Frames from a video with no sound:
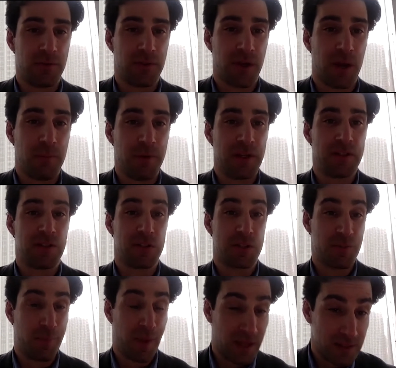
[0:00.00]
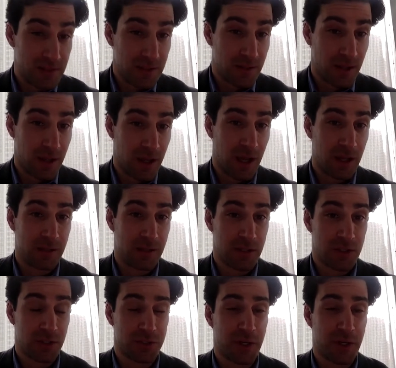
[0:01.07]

The companies that spent on digital